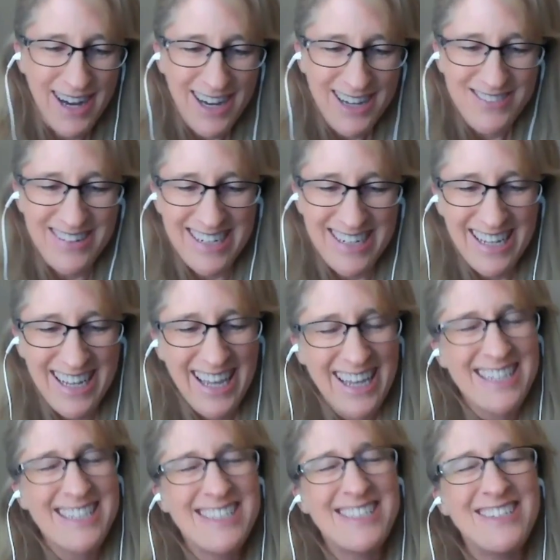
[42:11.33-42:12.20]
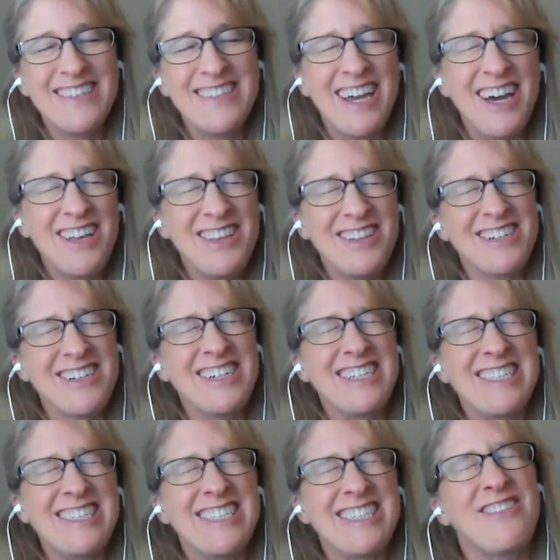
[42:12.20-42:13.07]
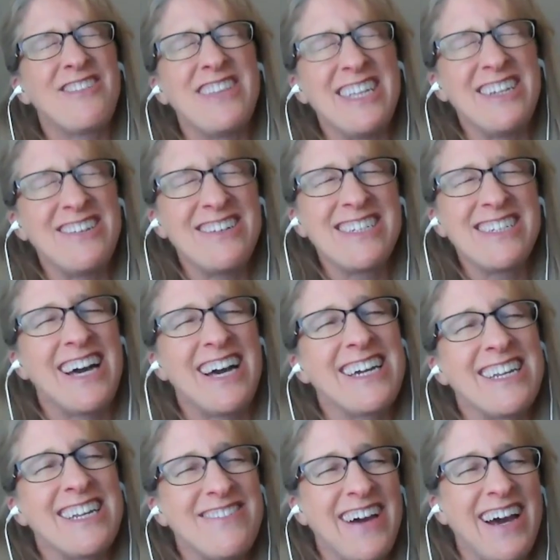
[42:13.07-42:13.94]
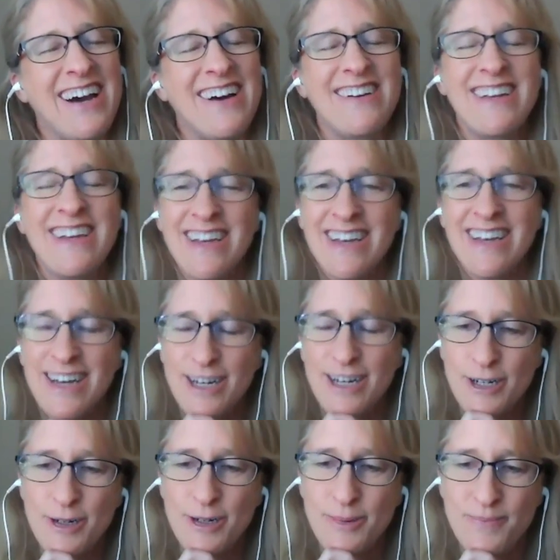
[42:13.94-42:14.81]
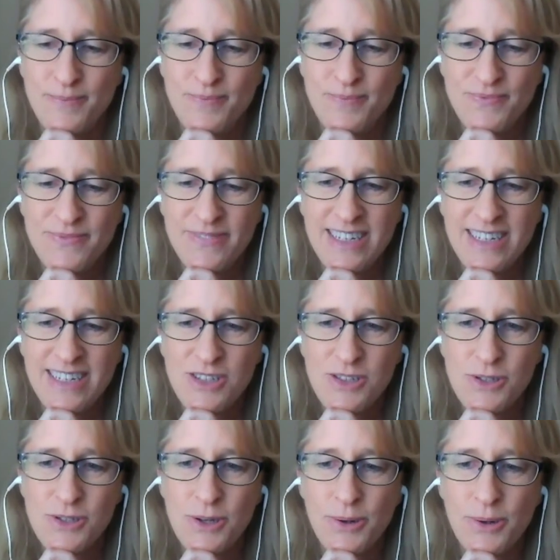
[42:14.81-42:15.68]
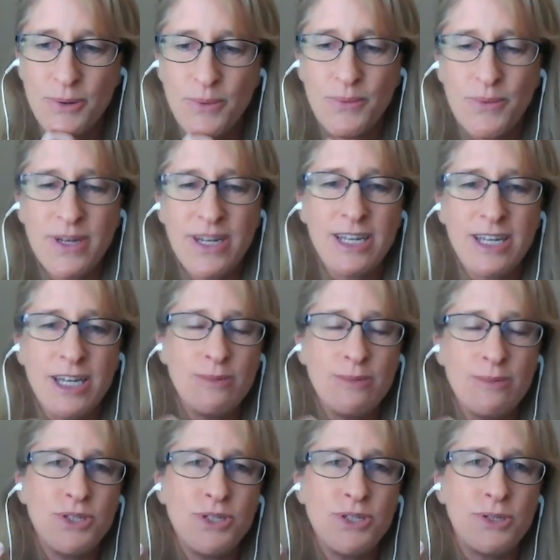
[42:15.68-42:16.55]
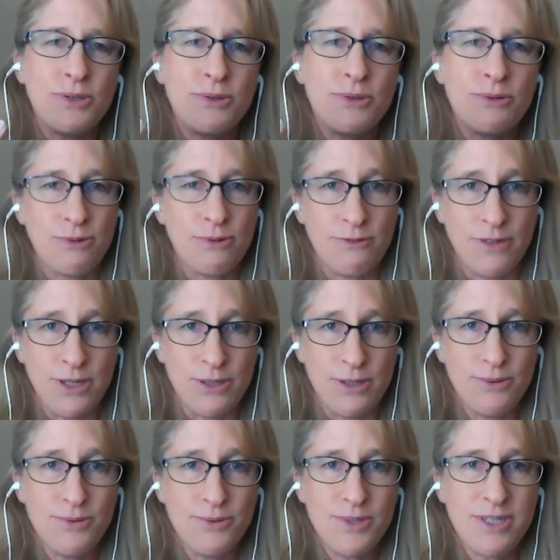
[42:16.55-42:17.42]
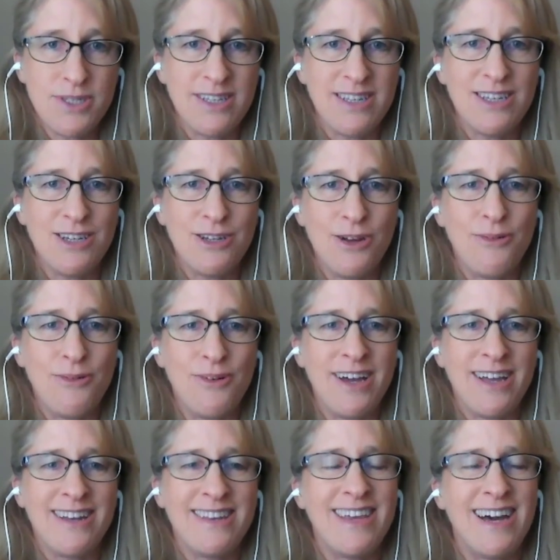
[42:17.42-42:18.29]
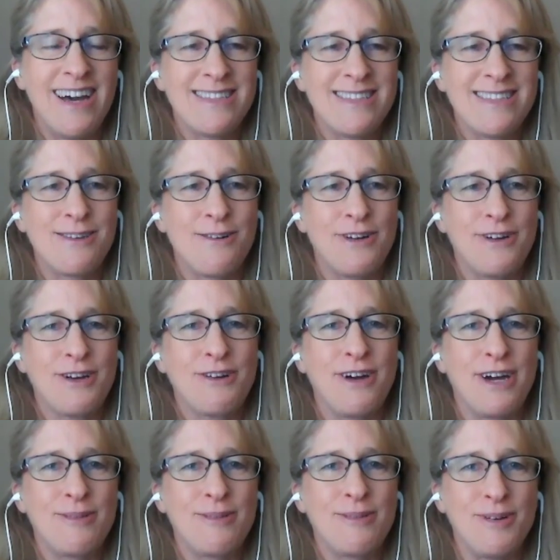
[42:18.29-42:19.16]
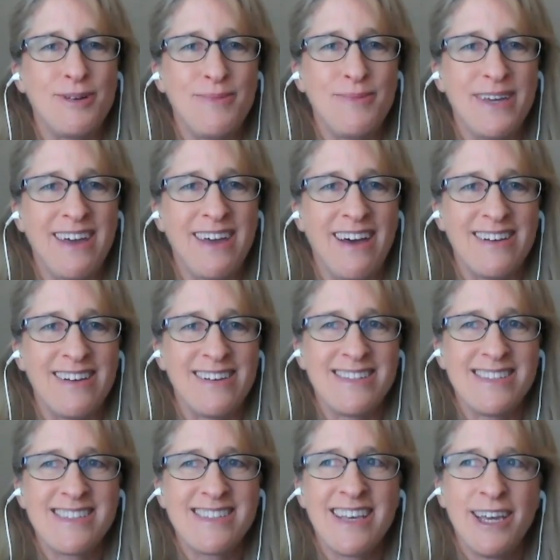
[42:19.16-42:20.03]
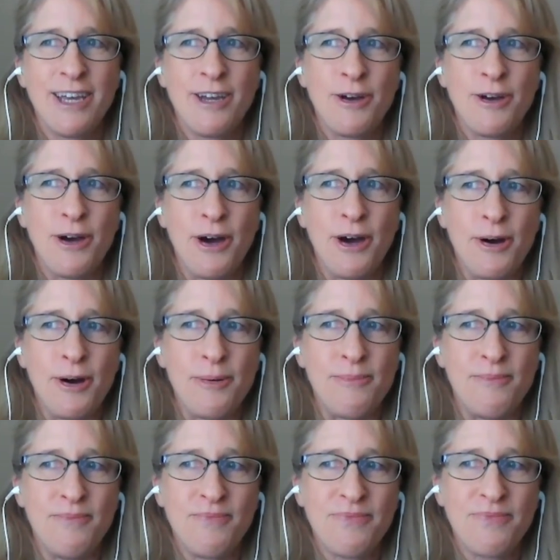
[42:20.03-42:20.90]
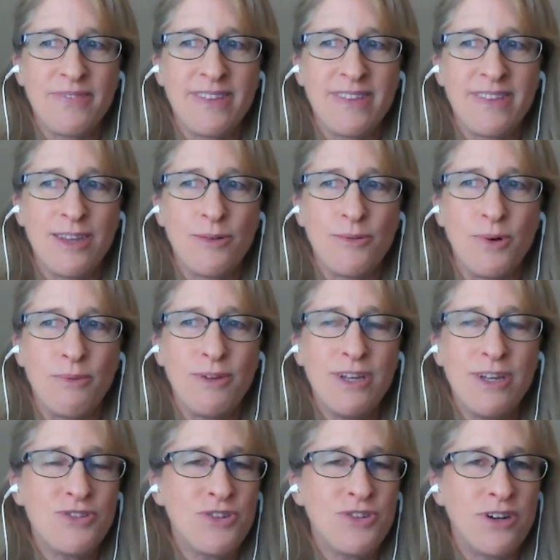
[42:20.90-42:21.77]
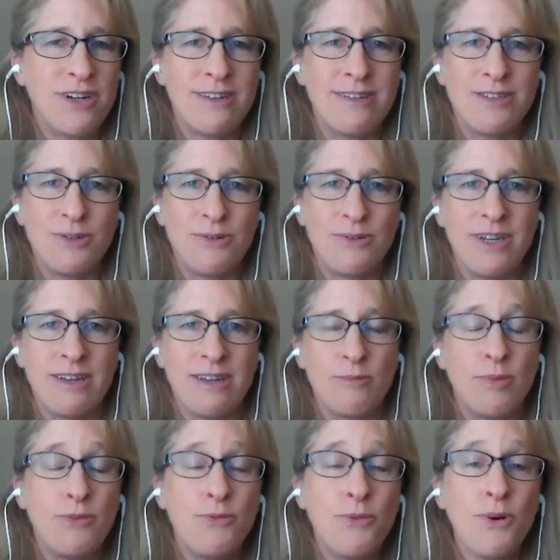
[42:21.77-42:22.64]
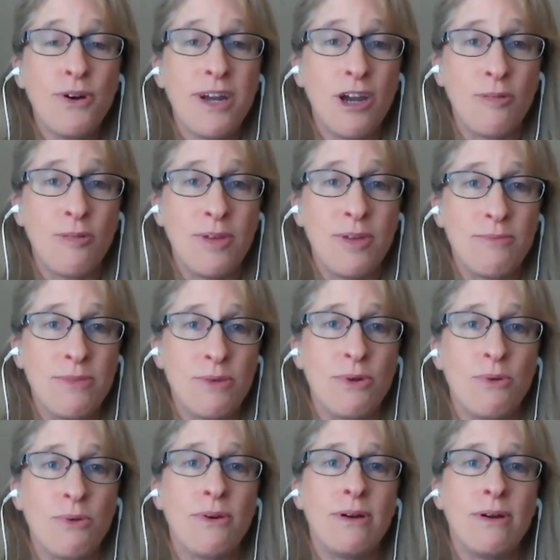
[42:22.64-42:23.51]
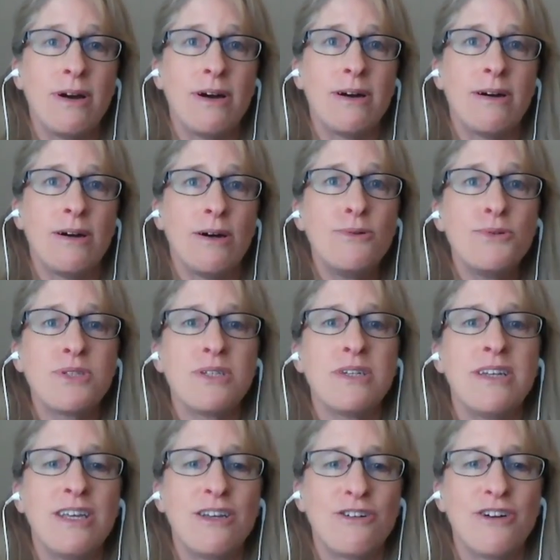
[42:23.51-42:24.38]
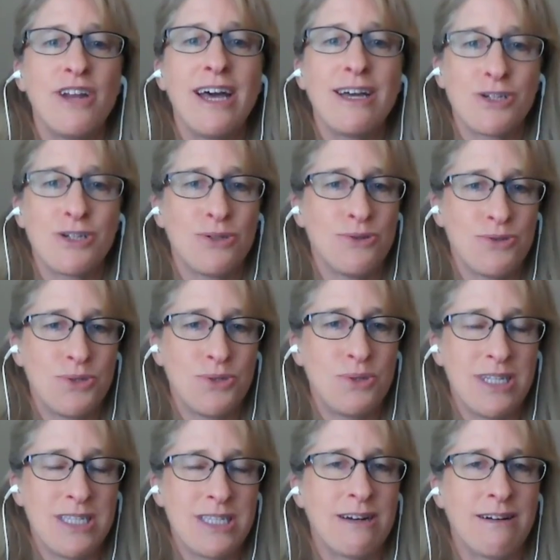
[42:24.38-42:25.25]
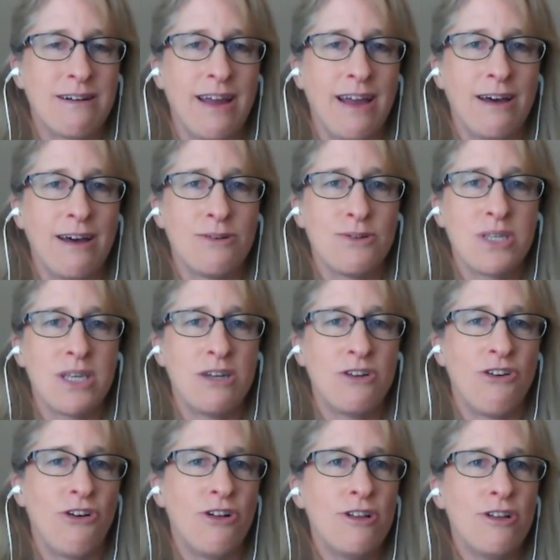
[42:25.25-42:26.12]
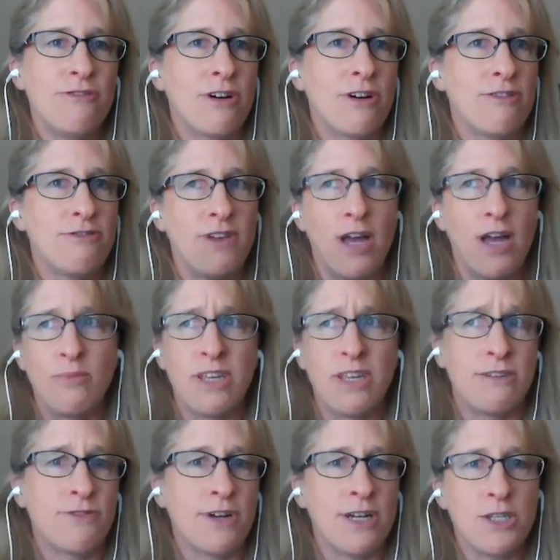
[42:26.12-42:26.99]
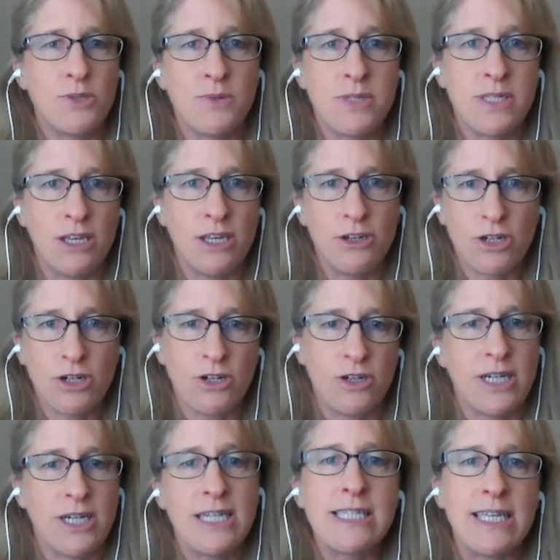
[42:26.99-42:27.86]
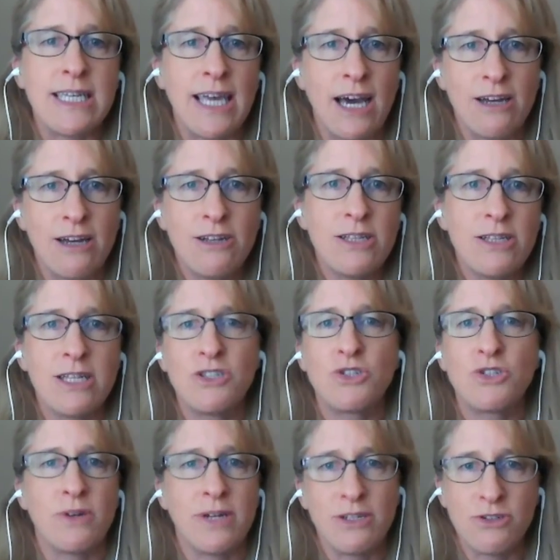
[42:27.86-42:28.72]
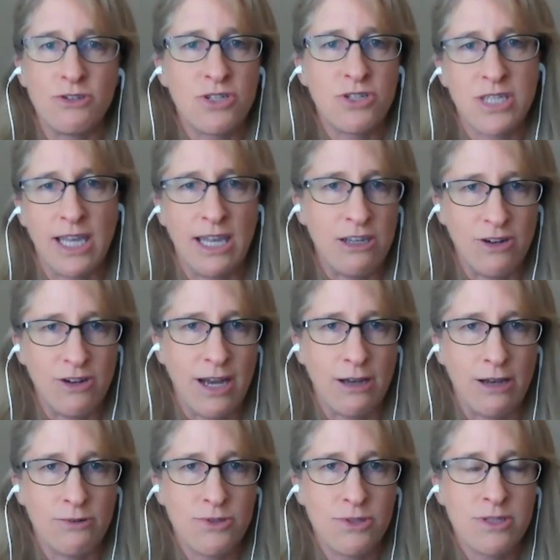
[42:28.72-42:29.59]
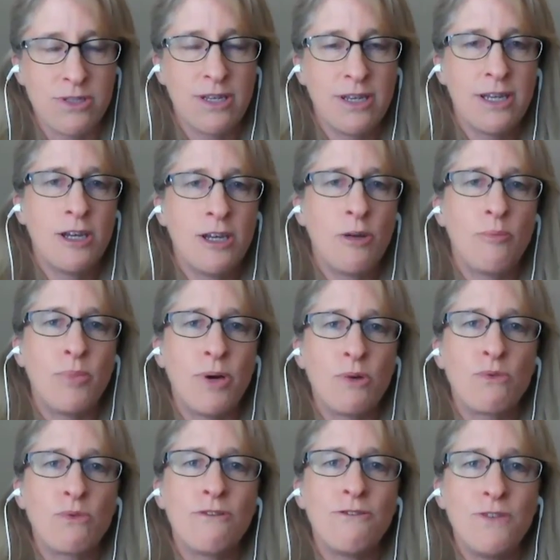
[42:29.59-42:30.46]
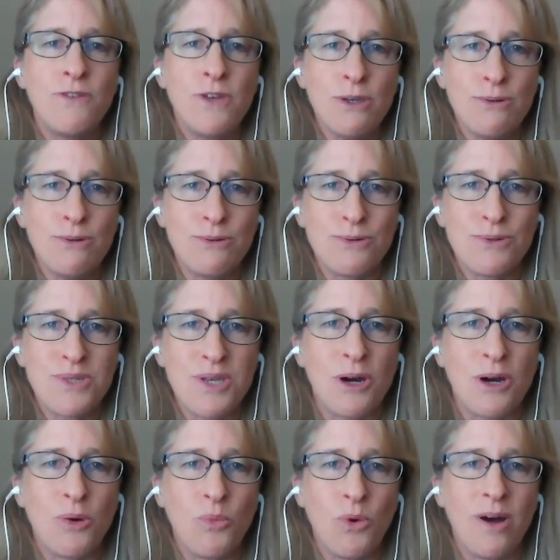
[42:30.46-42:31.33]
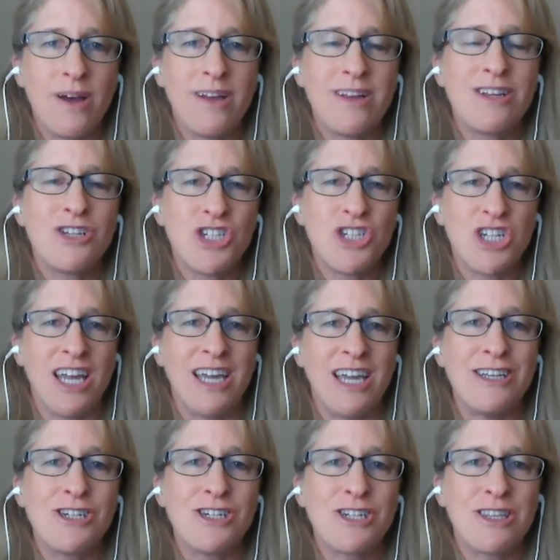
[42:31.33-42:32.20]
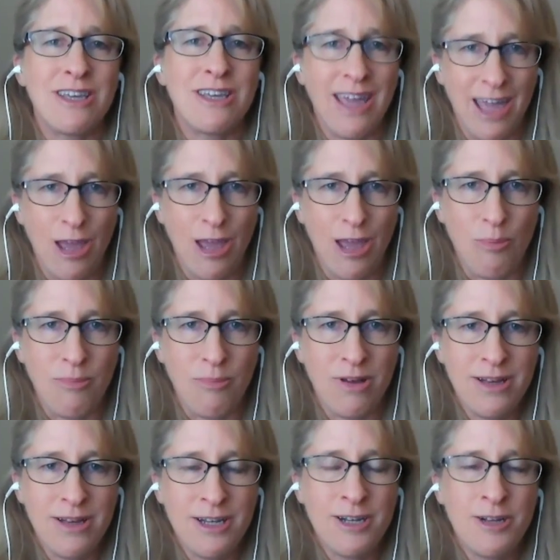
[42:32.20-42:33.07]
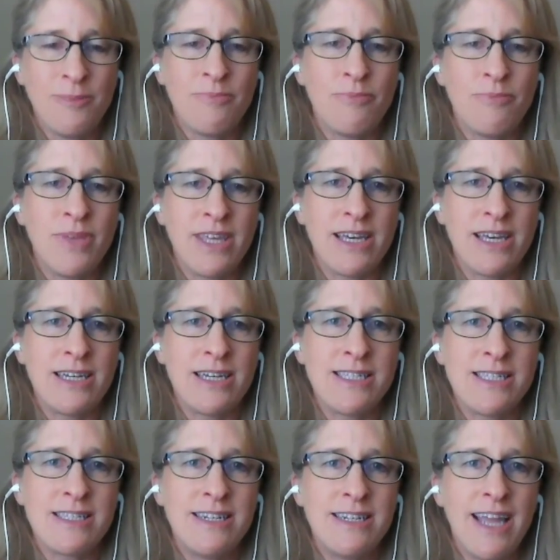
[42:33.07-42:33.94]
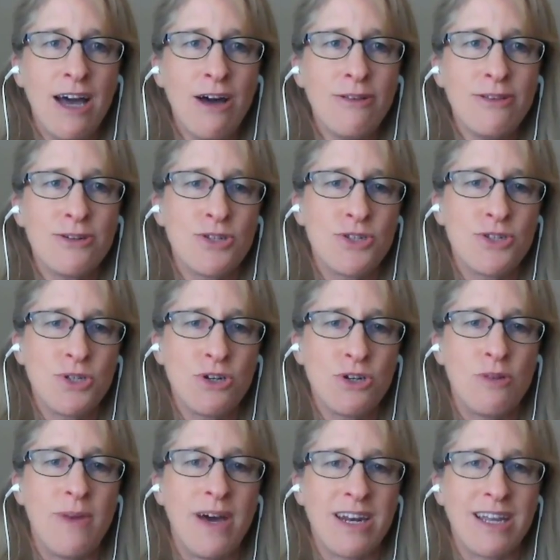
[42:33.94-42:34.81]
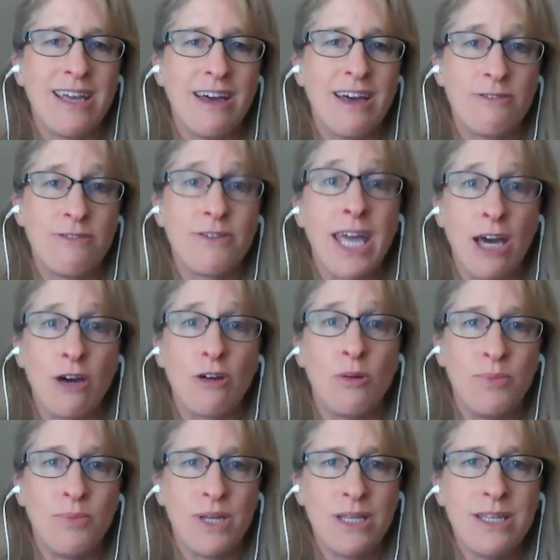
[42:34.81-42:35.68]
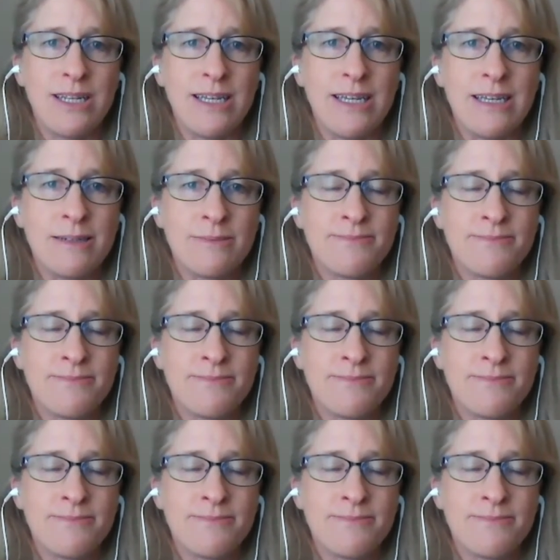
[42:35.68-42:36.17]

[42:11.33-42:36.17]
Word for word: onward to the other good stuff that you were talking about um, so when it comes to reviews you know what that's so incredible because um, when we started doing before airbnb we uh, hosted international students in our house and all of our family and friends would say you're crazy how do you let strangers stay in your house but reviews are what changed the game because now there's a certain amount of, of accountability